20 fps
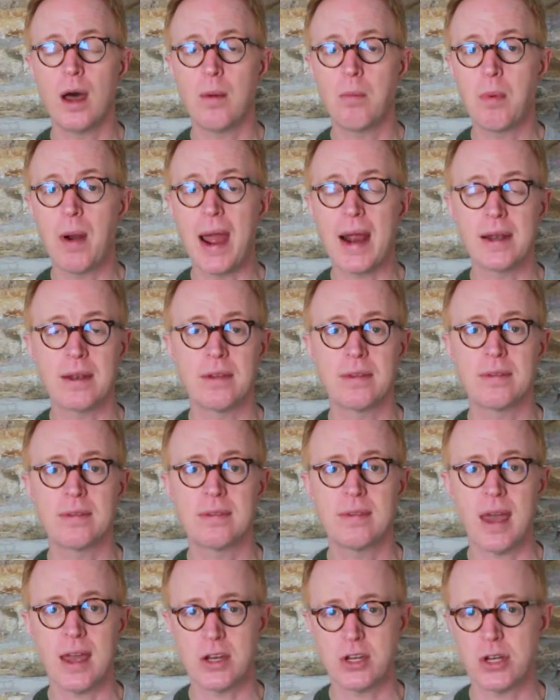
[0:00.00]
practice
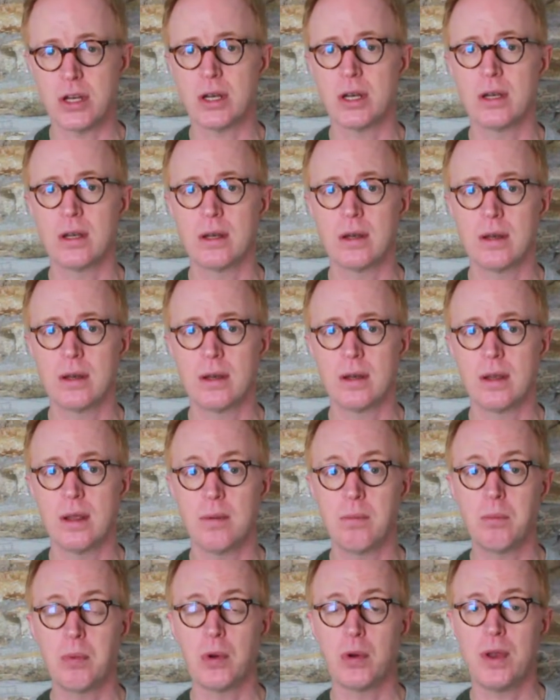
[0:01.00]
session
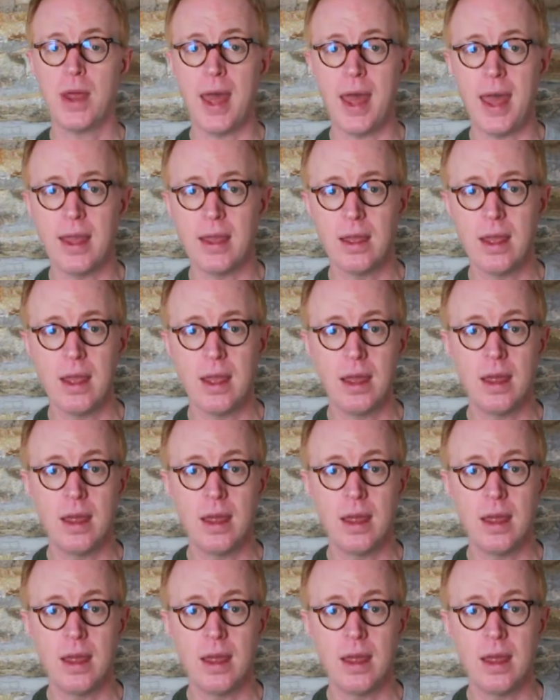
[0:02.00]
per day.